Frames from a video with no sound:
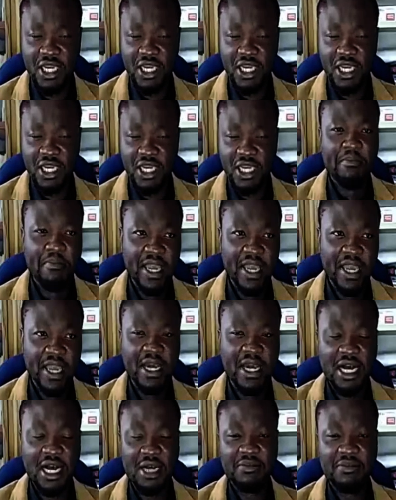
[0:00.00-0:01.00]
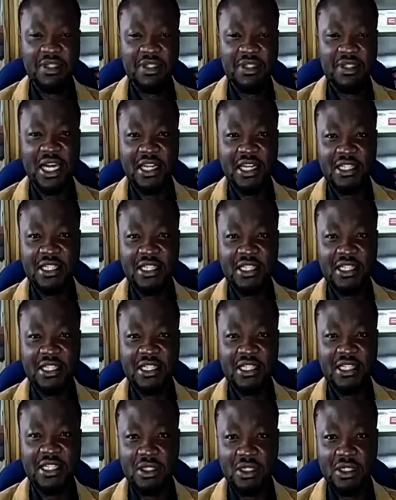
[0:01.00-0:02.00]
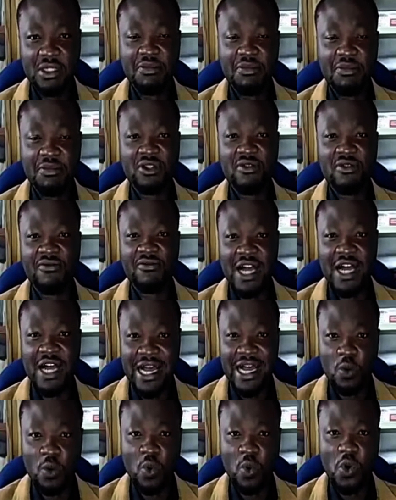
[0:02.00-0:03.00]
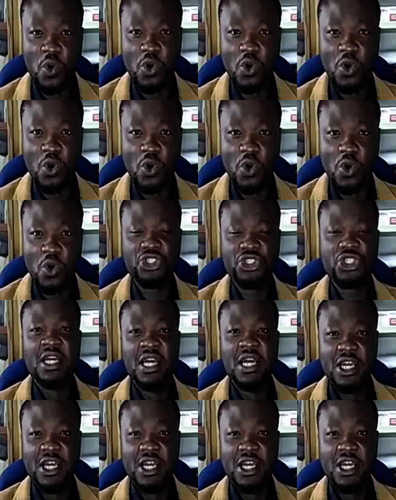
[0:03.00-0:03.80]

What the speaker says: make sanitation in terms of hand washing,